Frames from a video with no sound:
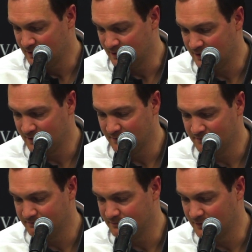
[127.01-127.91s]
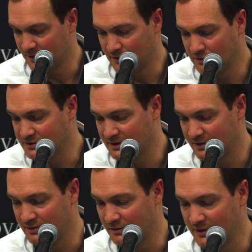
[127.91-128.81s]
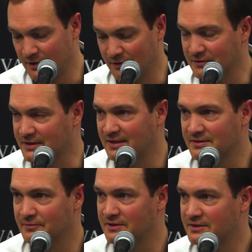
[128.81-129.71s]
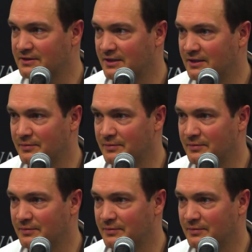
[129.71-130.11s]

our coaching staff, you know, we know those guys at Wichita,